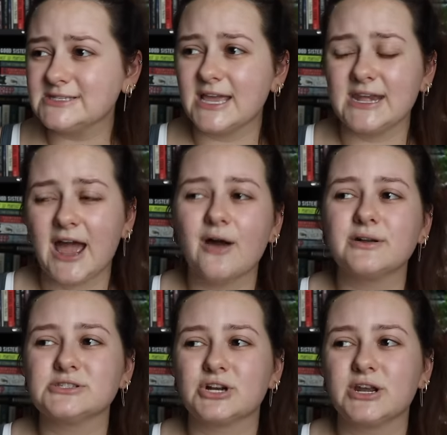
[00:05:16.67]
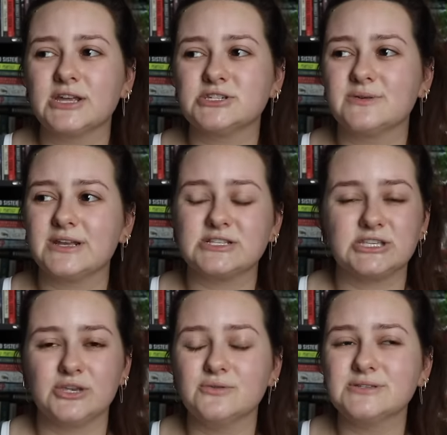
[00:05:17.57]
and now it's turning into an
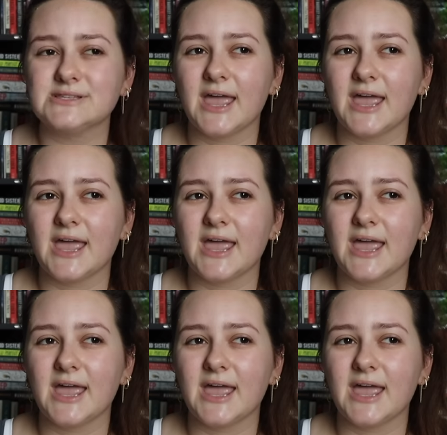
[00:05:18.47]
excuse.